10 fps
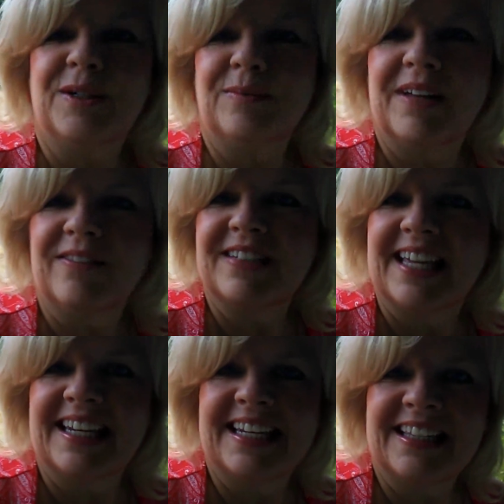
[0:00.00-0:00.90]
You have to
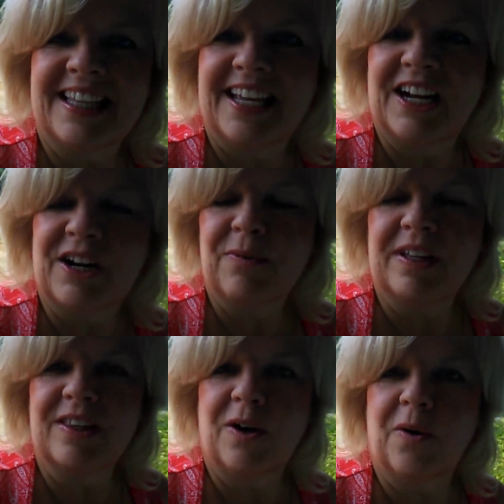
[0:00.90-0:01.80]
get in there
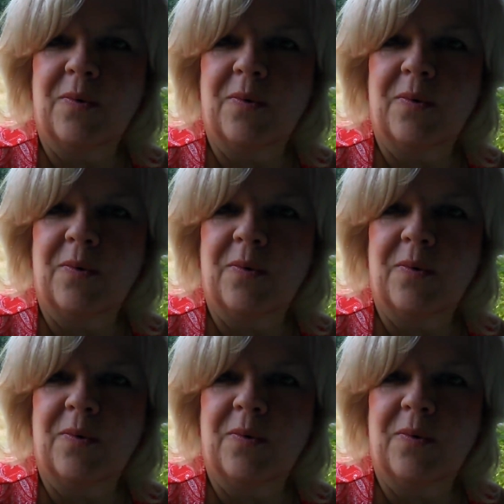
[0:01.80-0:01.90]
with a